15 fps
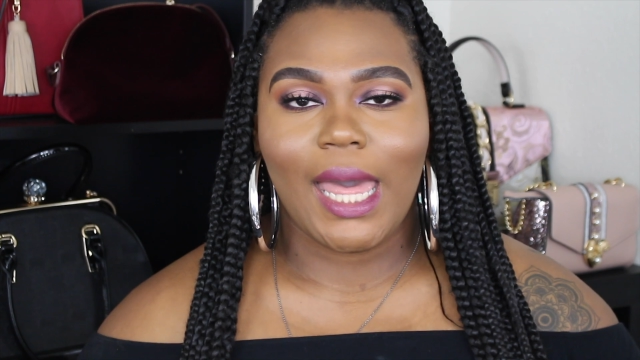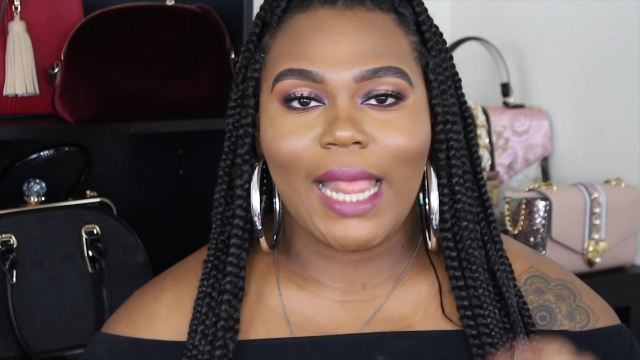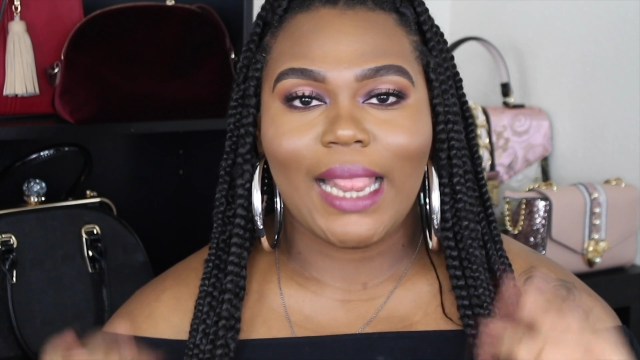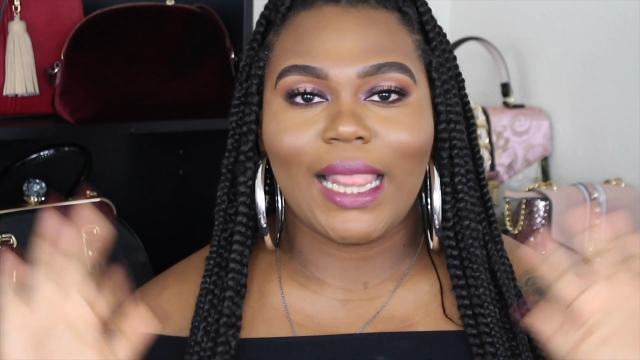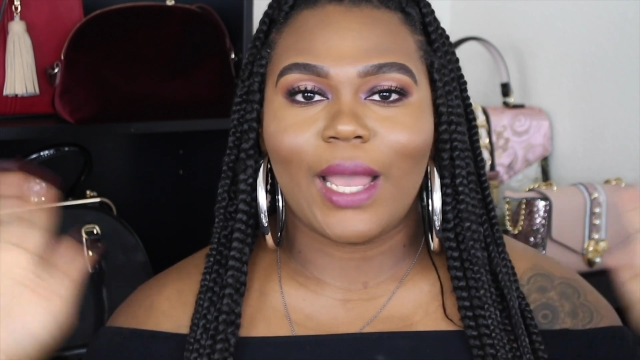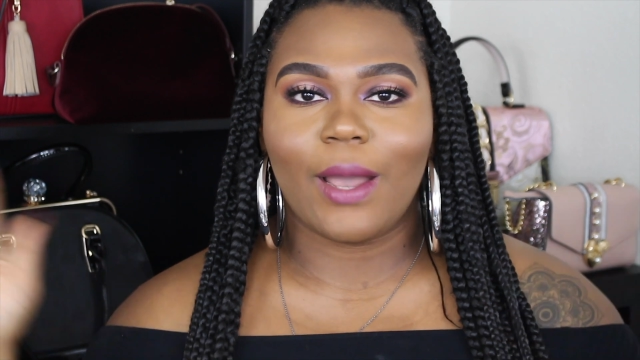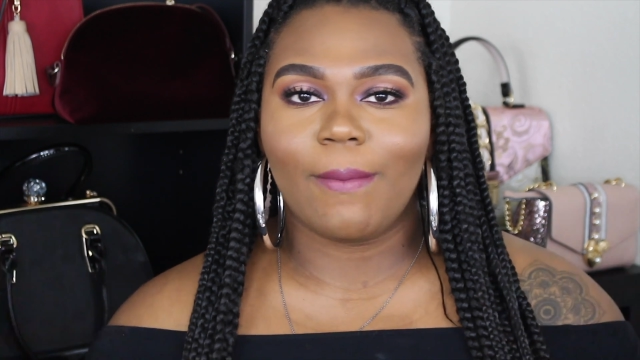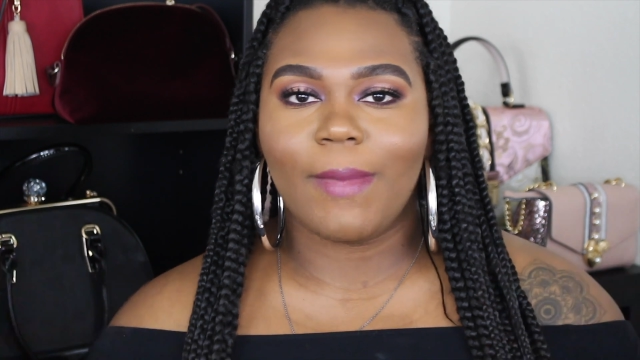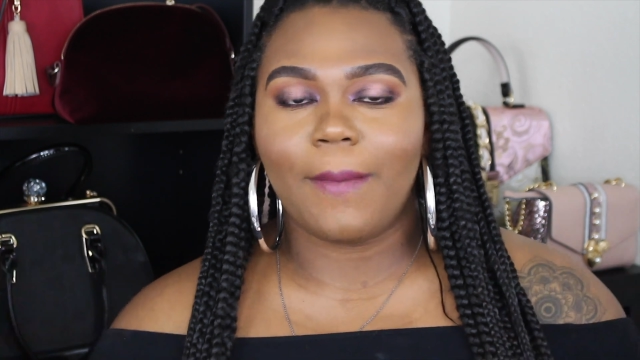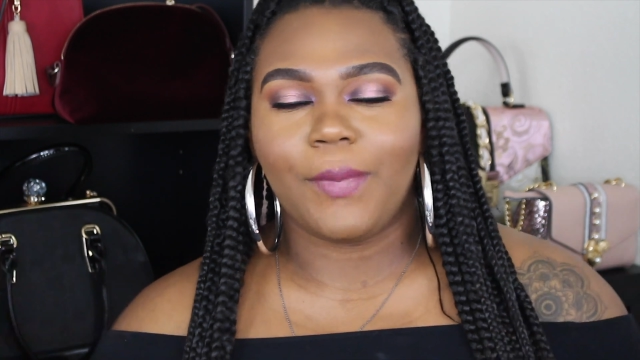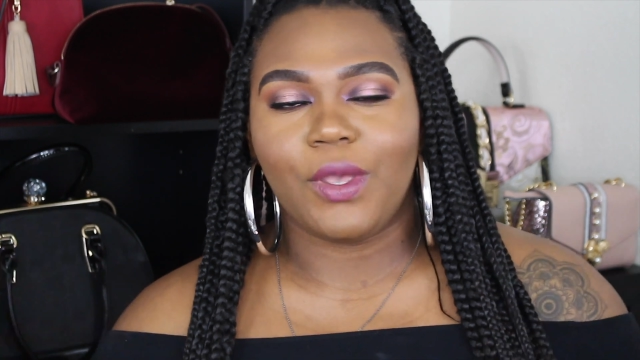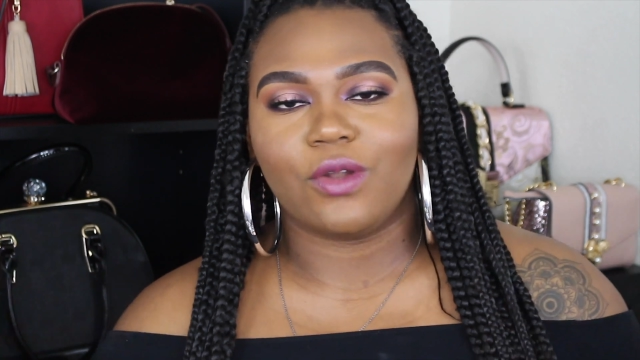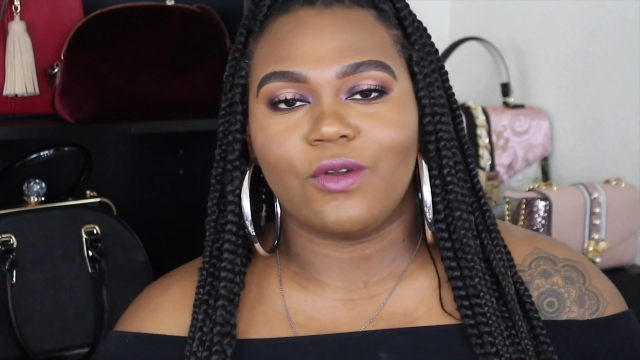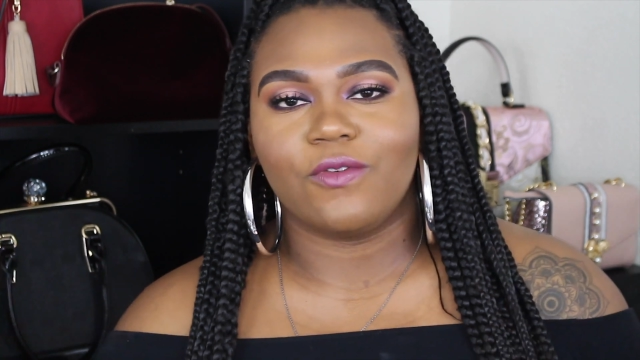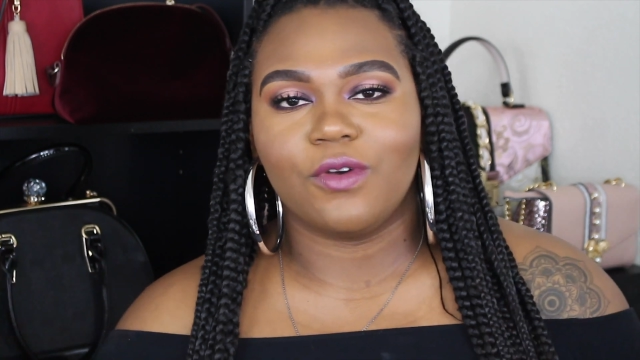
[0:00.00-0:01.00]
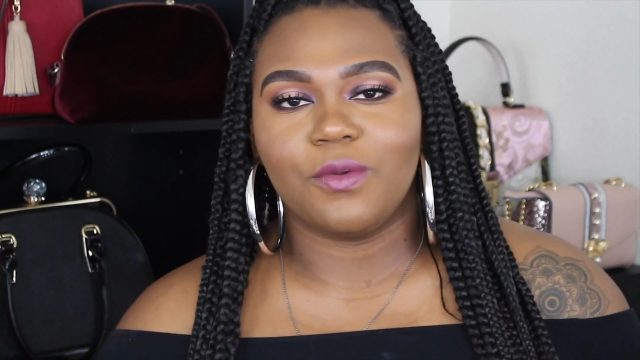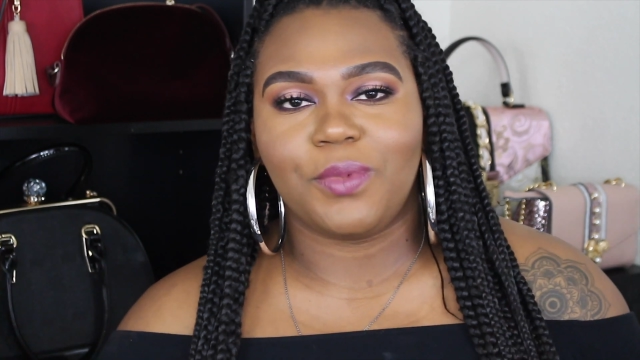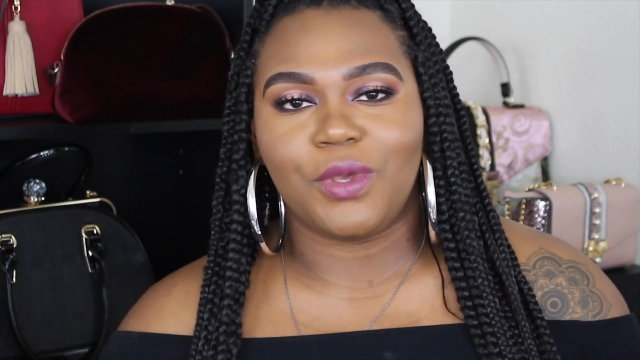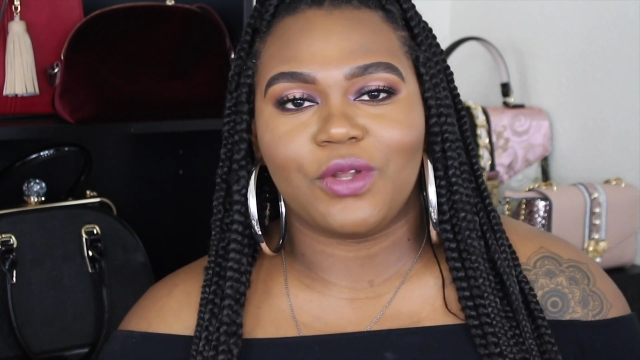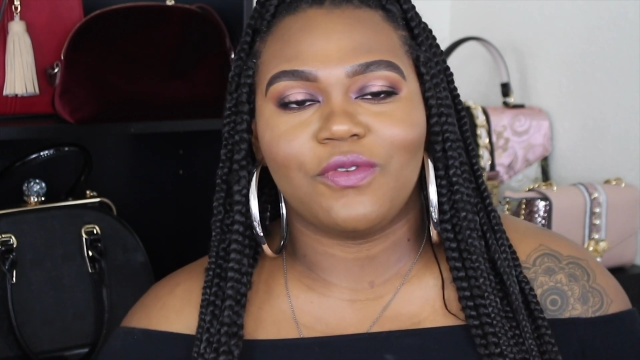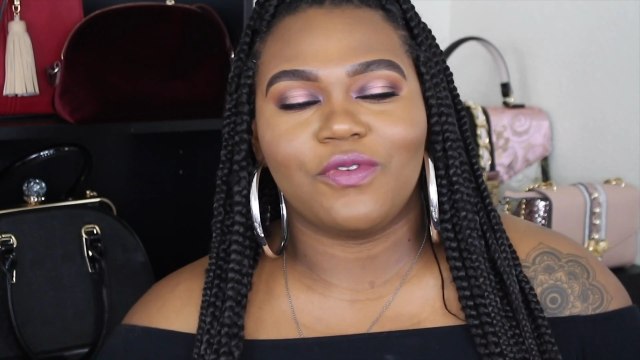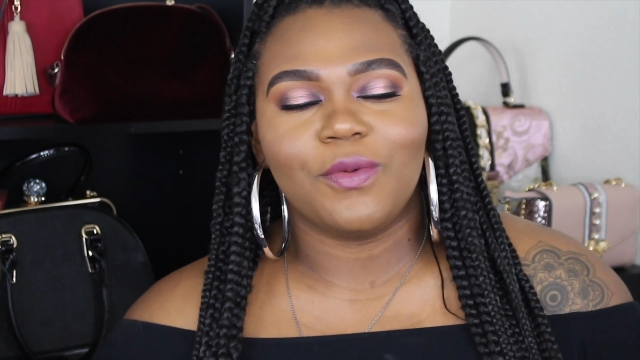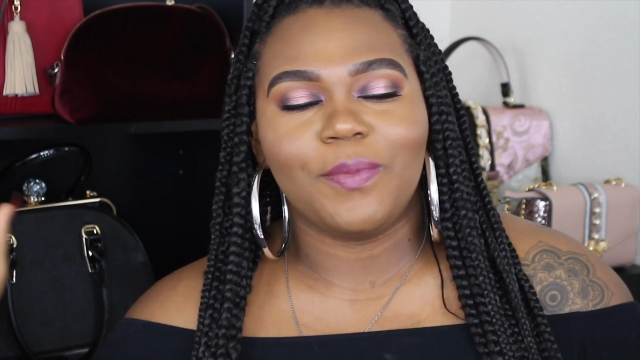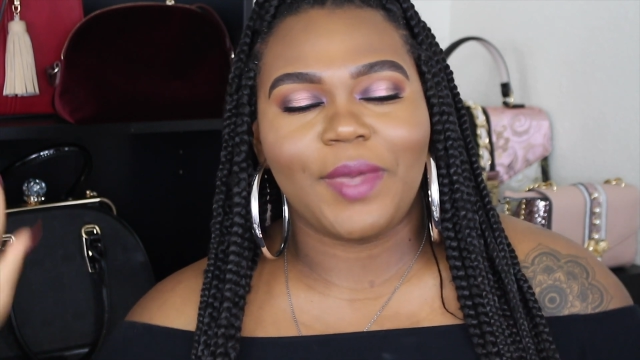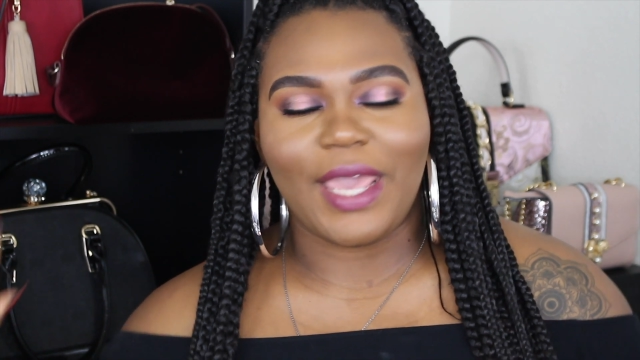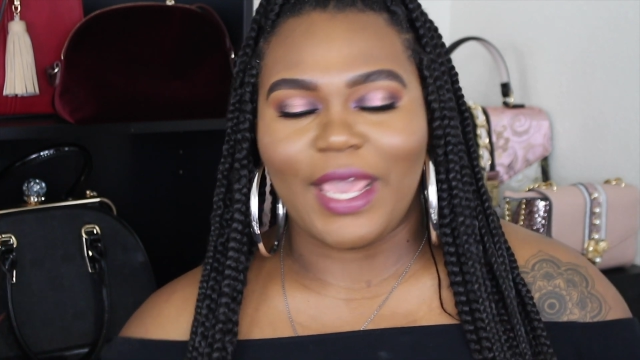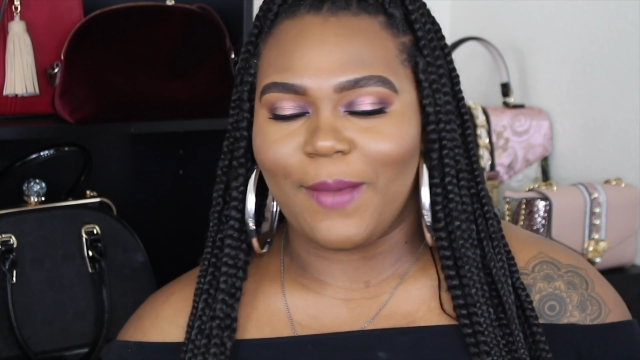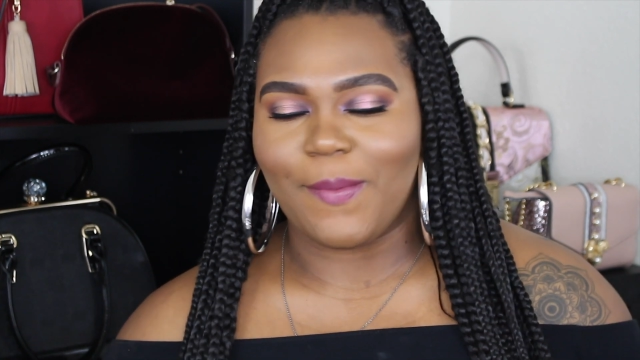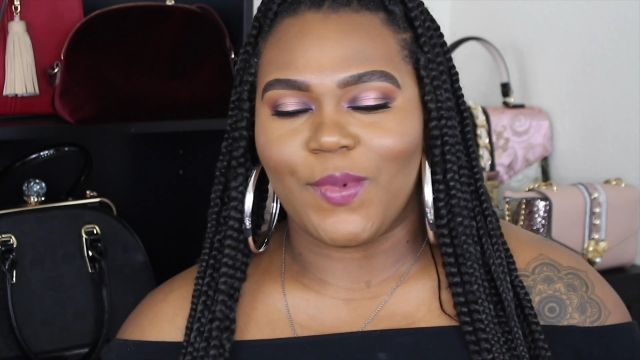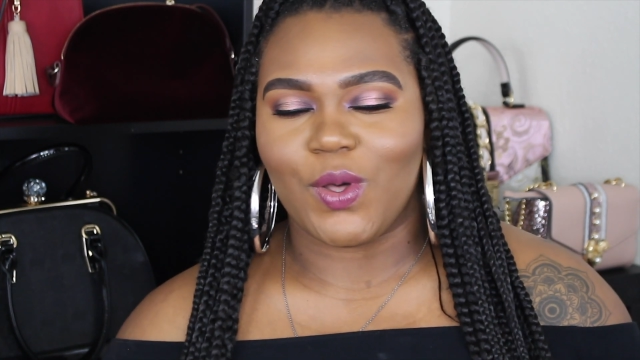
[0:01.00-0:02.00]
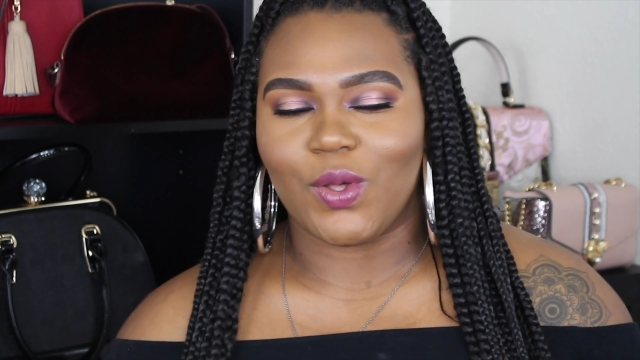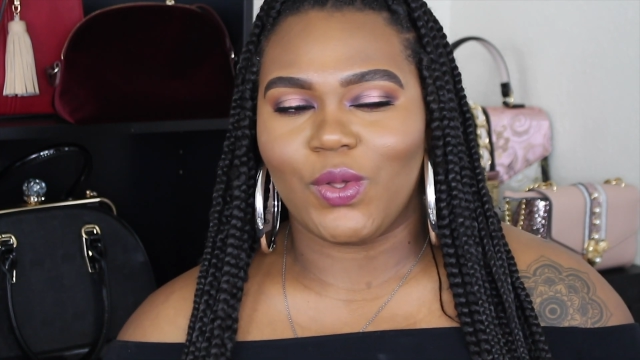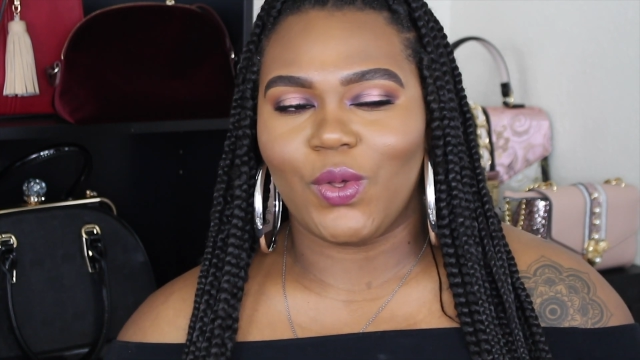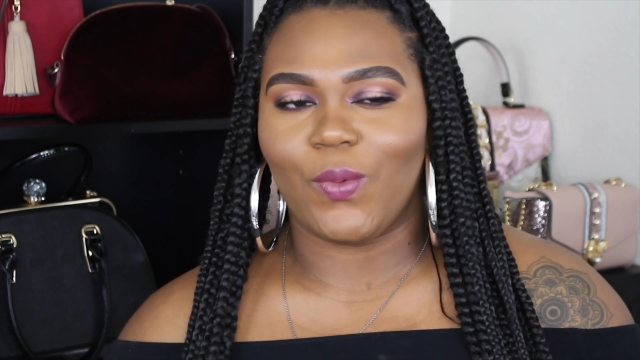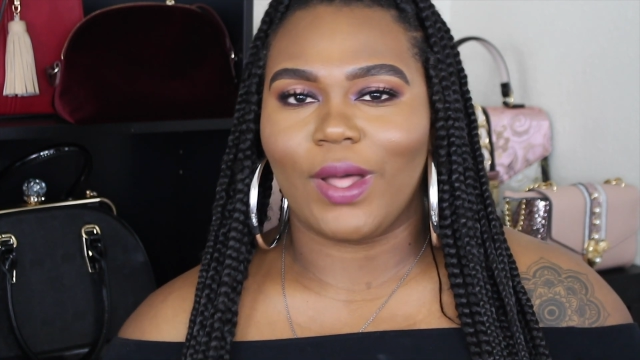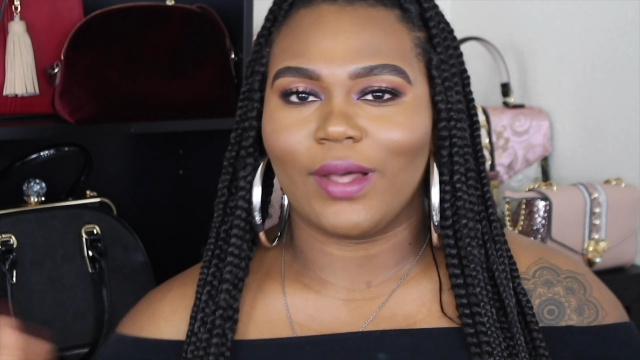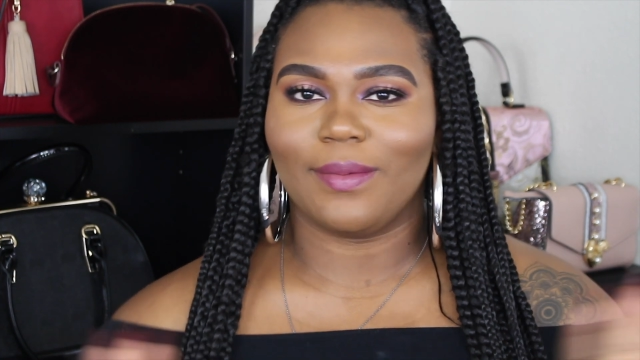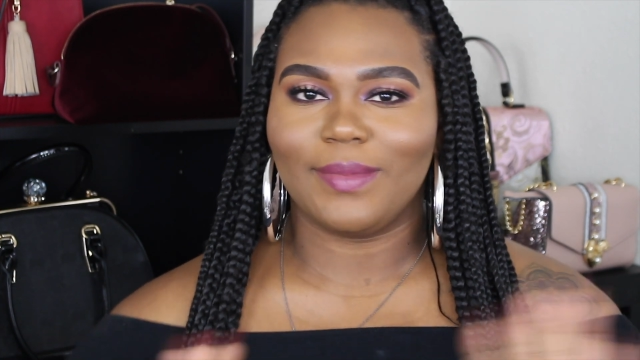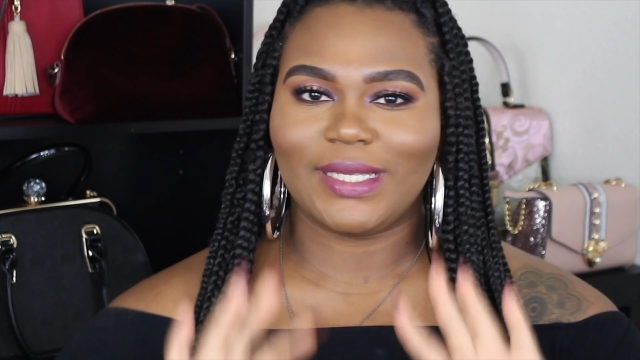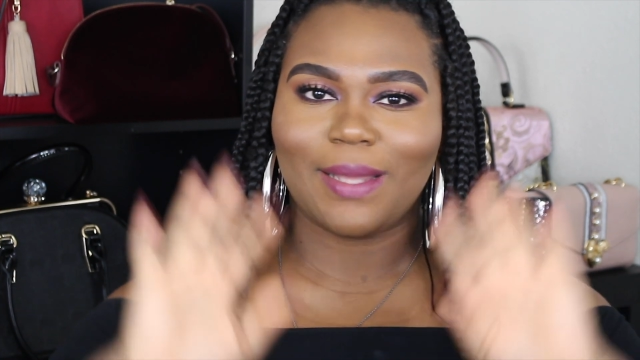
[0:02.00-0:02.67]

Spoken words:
Hello my beautiful, beautiful people. Welcome